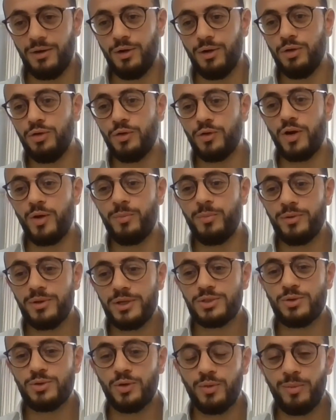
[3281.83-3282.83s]
Europe
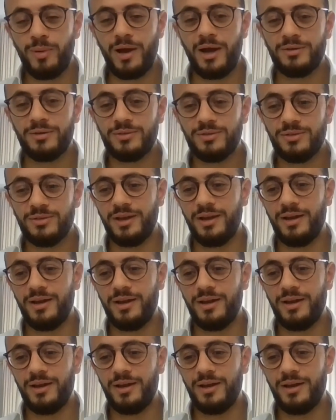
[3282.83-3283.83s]
is all about
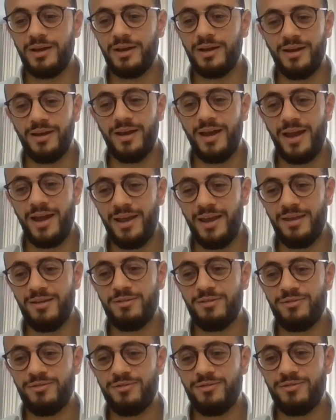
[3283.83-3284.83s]
having
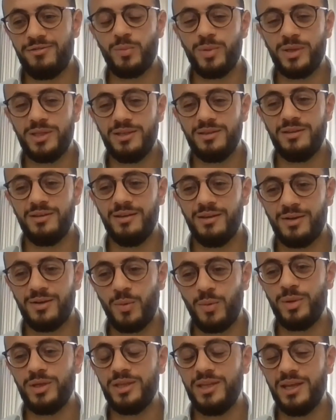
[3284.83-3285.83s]
a fair
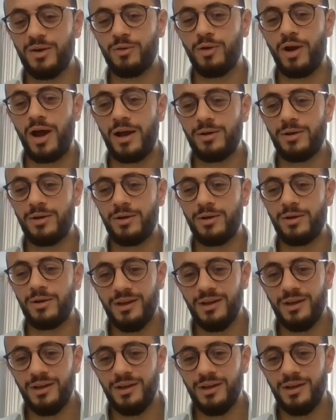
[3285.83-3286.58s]
competing ground